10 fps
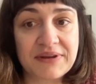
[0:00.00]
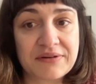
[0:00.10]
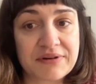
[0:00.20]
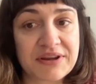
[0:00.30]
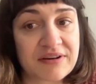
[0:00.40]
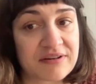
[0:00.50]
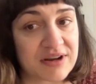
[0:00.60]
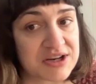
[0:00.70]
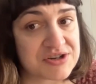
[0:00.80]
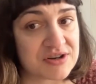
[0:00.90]
in
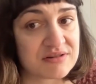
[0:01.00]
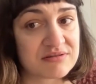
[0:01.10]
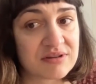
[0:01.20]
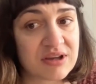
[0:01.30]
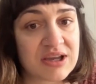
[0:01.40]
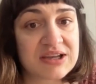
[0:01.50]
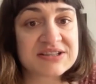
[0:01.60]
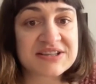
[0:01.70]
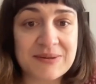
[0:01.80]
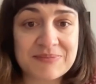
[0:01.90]
reincarnation,
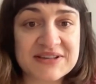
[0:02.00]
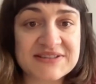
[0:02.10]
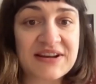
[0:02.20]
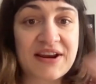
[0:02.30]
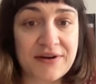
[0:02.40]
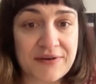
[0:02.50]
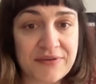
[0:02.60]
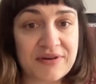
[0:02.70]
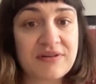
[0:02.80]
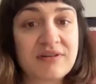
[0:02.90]
shaped as an
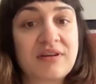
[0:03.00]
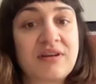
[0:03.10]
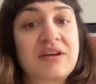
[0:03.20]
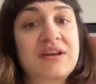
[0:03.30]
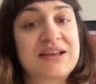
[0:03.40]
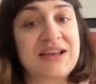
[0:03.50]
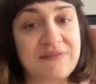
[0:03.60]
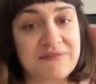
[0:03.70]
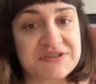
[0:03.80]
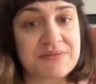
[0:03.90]
earthen
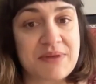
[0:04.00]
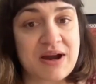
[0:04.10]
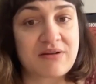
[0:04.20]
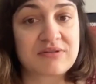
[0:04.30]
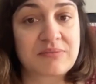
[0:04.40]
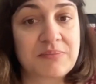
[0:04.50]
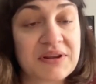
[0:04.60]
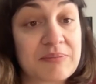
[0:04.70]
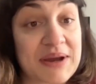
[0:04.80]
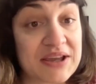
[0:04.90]
effigy mound
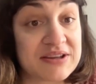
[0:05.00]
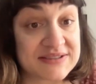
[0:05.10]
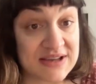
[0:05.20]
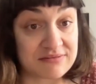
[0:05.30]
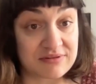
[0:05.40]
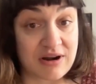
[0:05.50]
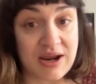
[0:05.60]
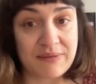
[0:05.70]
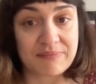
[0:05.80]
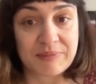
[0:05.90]
built by his own tribe.